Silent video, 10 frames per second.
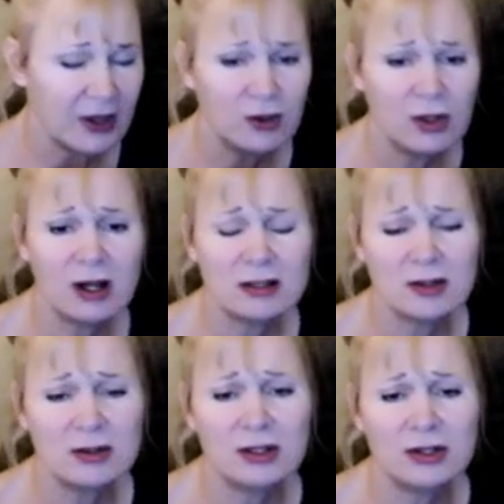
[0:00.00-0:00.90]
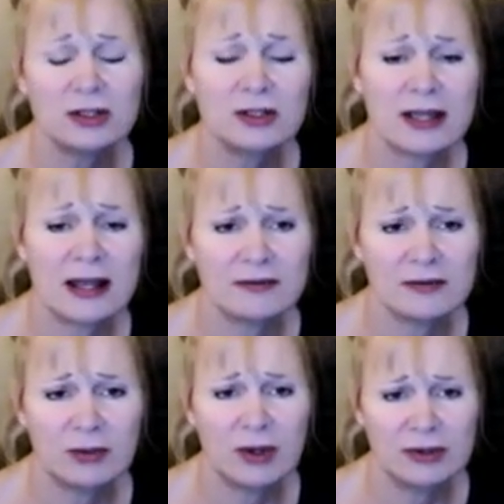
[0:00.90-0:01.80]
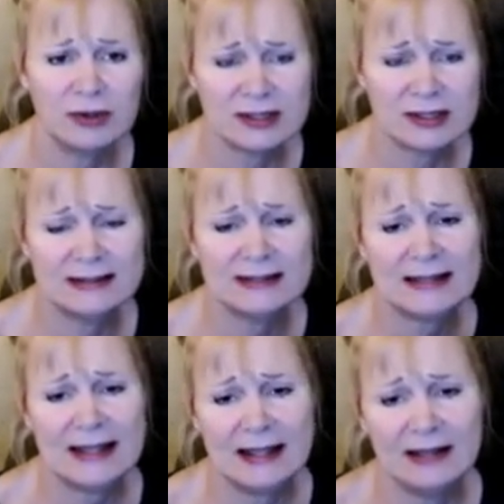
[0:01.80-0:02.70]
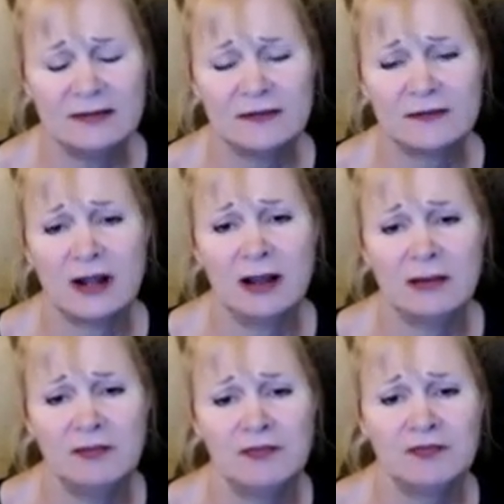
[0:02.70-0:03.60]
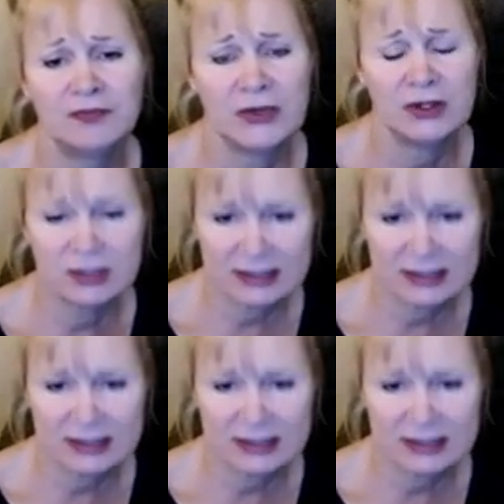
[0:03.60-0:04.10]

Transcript: you can also look at it from both your ascendant and from your